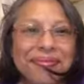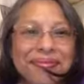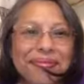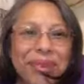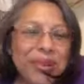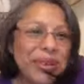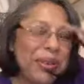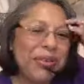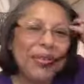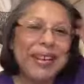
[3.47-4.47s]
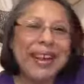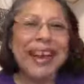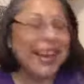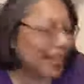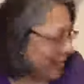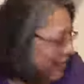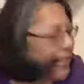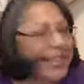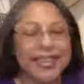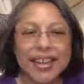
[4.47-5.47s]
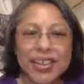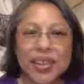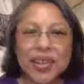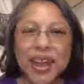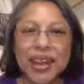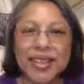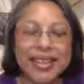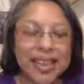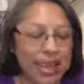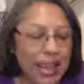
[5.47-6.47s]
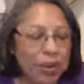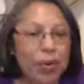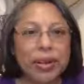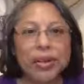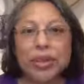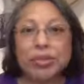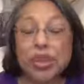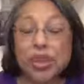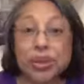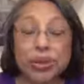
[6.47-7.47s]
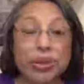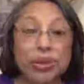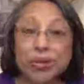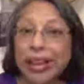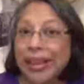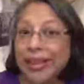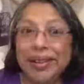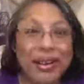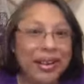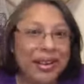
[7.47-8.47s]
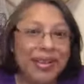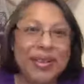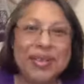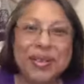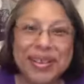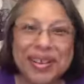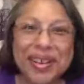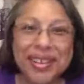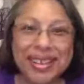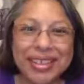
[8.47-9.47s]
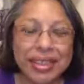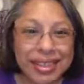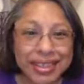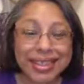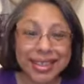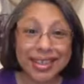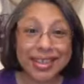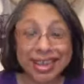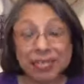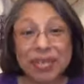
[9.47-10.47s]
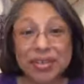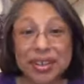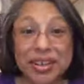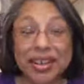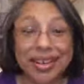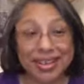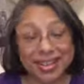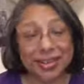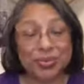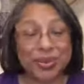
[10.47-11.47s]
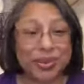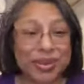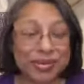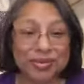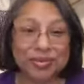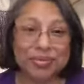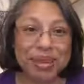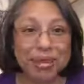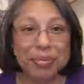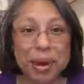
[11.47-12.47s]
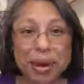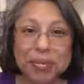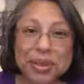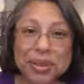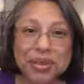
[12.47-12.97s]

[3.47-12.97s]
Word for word: Bonjour, everyone. Hi, this is Neshi Lokotz. Welcome to, I don't even know what to call this. This is the second time I've done some sort of impromptu